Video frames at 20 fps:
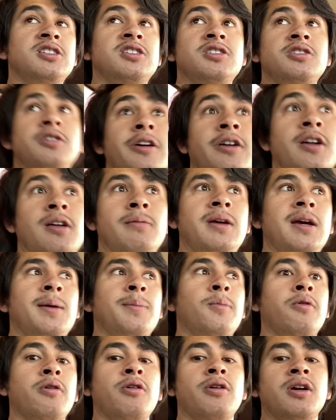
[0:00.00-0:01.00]
You're going to make
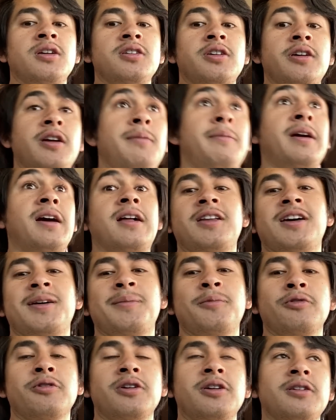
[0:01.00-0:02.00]
more. You're going to make a lot
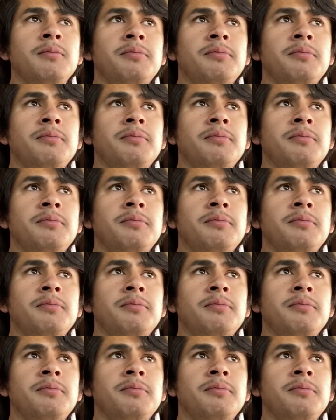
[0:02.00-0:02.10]
more.